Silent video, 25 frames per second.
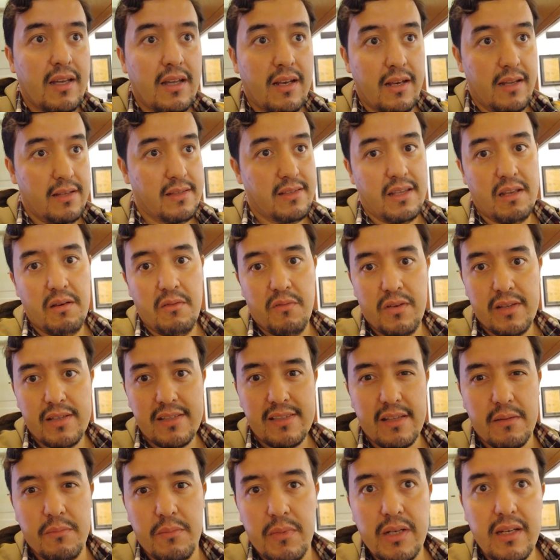let's invest
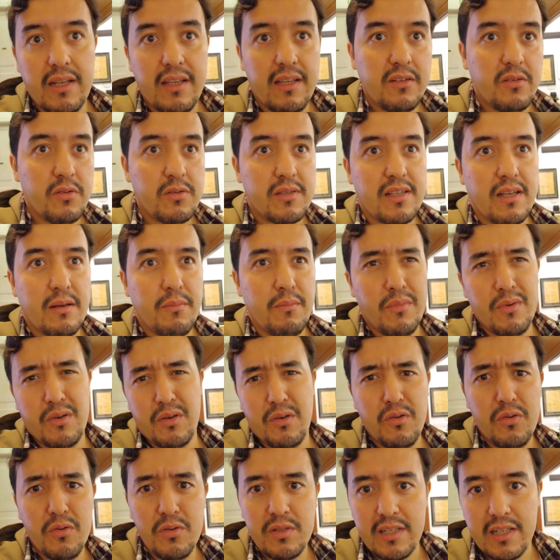some money into some
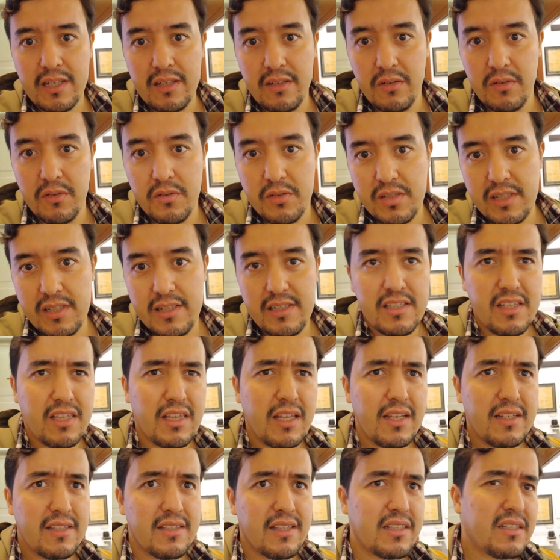new technologies,
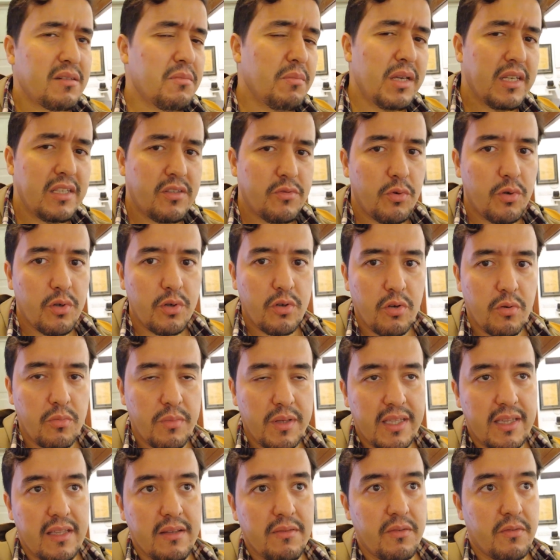things that might work or
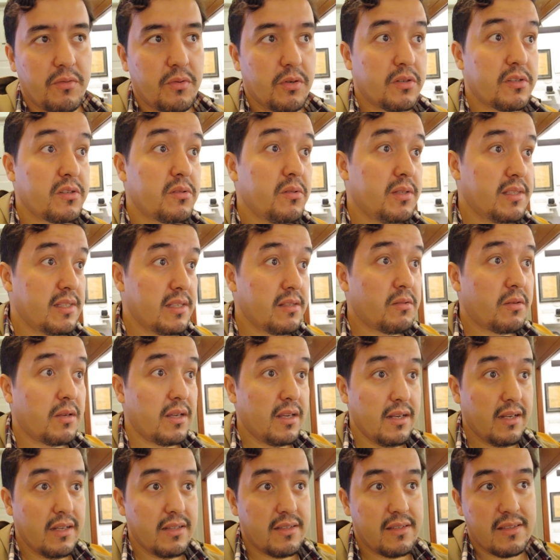might never work. So he says,
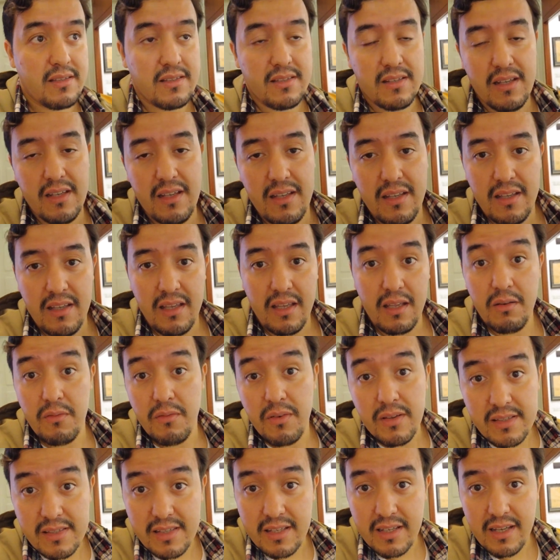okay, let's
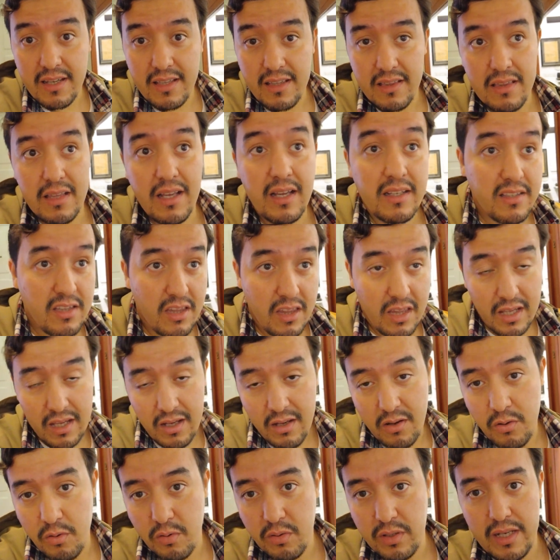investigate that thing
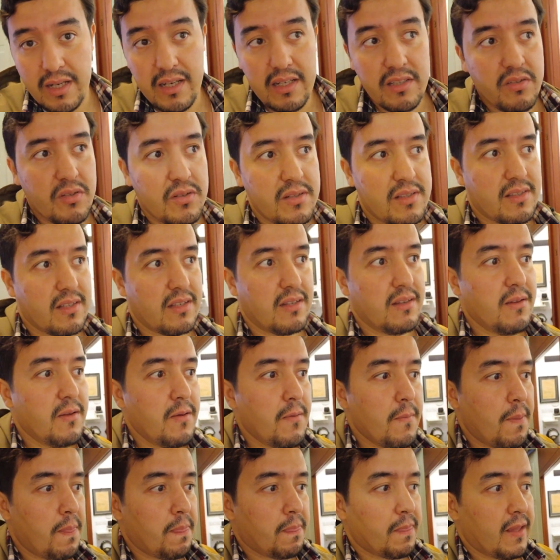called electricity,
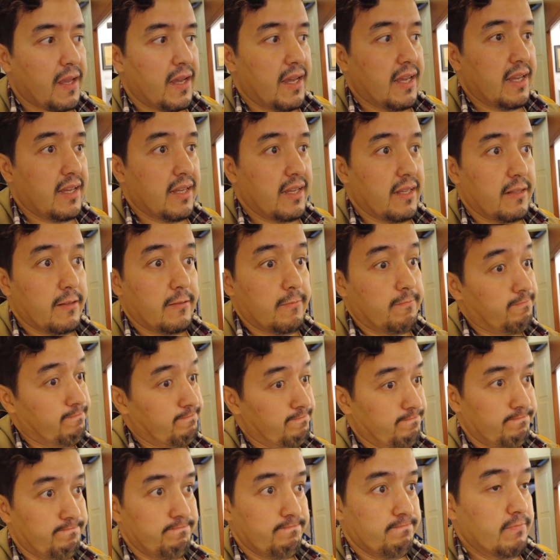and
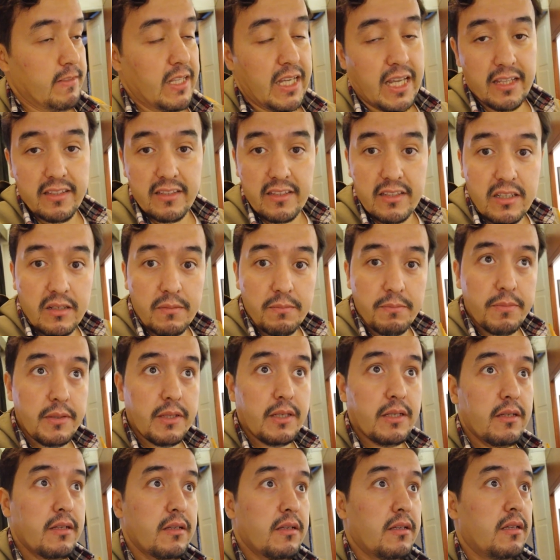they ended up
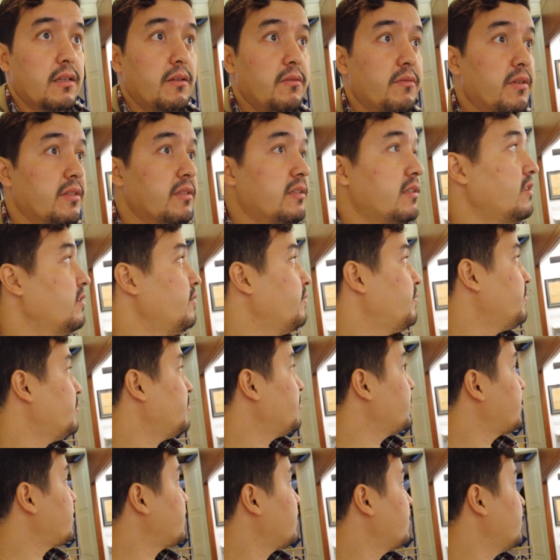inventing the
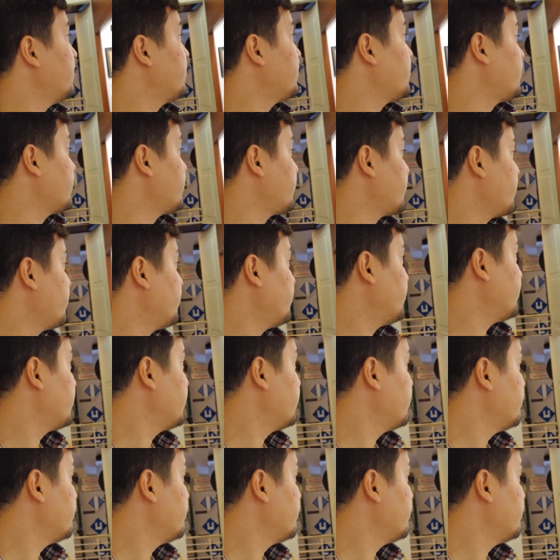first transformer.